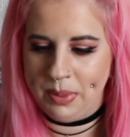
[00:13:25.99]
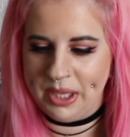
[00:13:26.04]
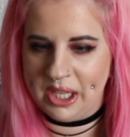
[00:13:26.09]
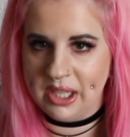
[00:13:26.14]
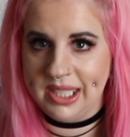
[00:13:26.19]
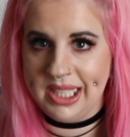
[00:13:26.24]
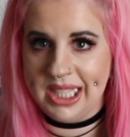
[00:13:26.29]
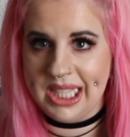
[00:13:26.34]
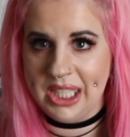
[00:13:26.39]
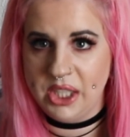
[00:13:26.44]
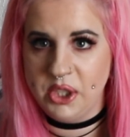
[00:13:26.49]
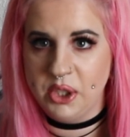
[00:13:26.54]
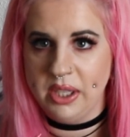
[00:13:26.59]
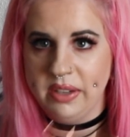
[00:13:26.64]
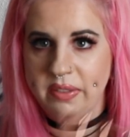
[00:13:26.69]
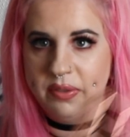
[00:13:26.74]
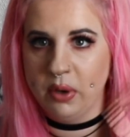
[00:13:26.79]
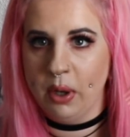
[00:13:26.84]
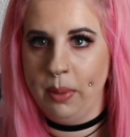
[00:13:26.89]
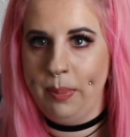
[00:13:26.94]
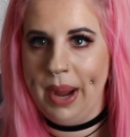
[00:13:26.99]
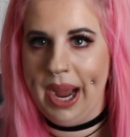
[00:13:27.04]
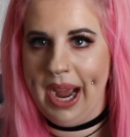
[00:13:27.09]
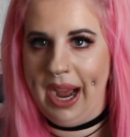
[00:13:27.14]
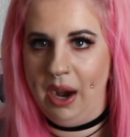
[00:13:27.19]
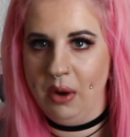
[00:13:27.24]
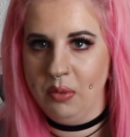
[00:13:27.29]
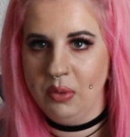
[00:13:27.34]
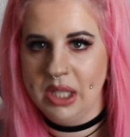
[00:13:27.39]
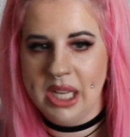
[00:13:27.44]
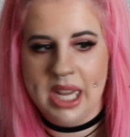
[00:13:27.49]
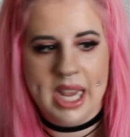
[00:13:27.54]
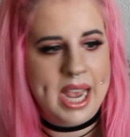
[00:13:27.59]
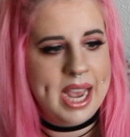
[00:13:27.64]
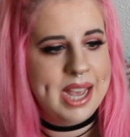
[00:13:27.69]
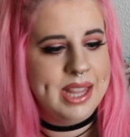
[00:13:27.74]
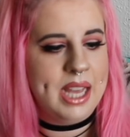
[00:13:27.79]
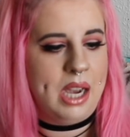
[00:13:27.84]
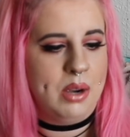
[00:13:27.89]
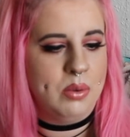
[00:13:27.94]
because literally for £1
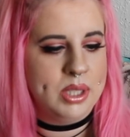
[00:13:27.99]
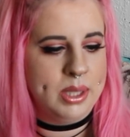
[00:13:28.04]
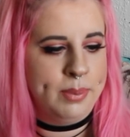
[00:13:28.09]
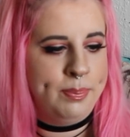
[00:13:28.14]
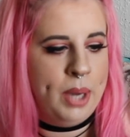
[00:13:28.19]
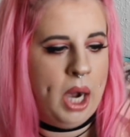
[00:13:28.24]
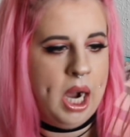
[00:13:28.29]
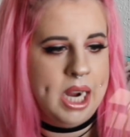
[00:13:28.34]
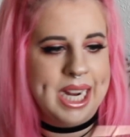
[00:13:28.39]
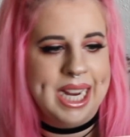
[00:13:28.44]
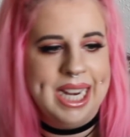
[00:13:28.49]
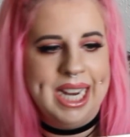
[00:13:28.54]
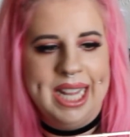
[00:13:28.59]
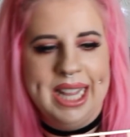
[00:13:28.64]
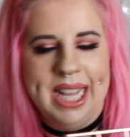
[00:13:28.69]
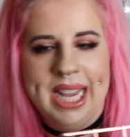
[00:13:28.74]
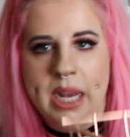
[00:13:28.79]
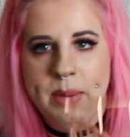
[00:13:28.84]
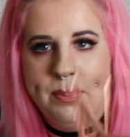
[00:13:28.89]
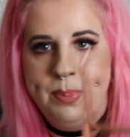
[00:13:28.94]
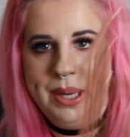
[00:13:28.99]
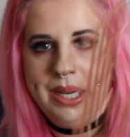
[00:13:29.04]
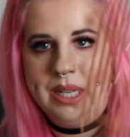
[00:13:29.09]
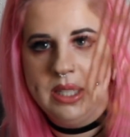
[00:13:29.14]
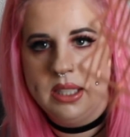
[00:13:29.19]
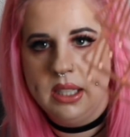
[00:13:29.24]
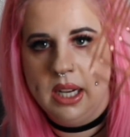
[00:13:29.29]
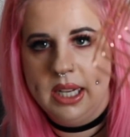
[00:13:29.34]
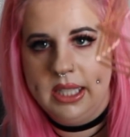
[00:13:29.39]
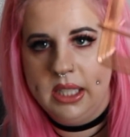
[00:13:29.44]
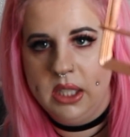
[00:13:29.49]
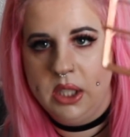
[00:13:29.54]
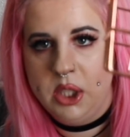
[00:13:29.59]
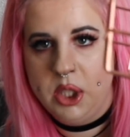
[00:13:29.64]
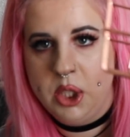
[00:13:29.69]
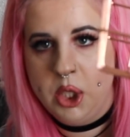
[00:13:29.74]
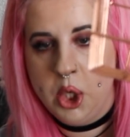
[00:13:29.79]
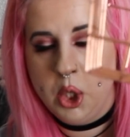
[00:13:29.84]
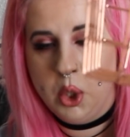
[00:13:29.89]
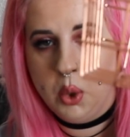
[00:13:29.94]
that was a bargain, and they had bigger sizes
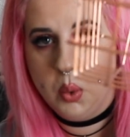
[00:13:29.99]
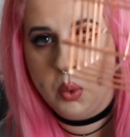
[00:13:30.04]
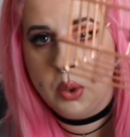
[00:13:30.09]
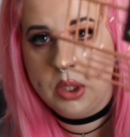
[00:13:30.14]
too,